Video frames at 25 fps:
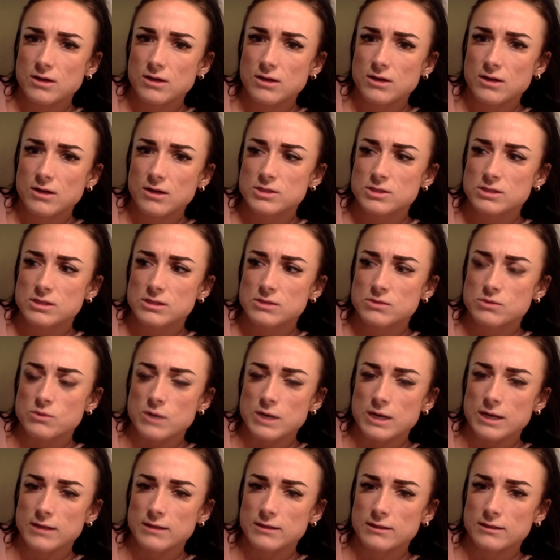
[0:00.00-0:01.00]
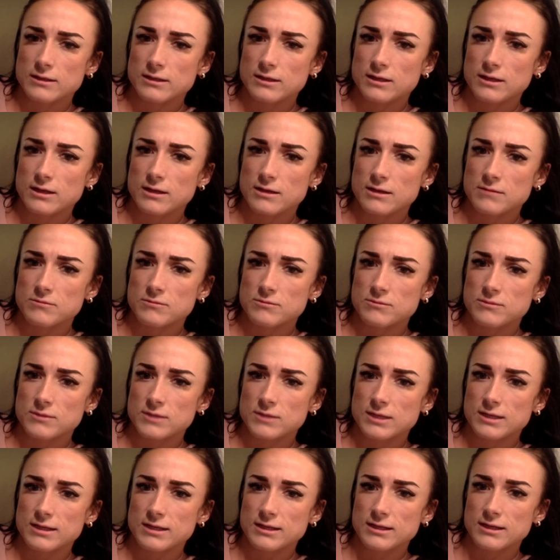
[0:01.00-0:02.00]
which is just wild.
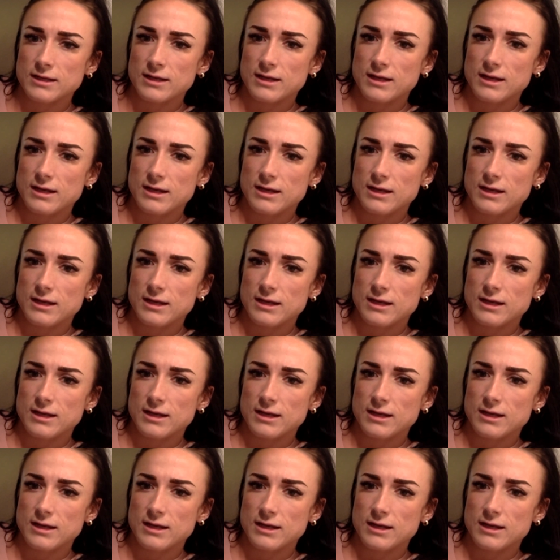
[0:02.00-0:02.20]
And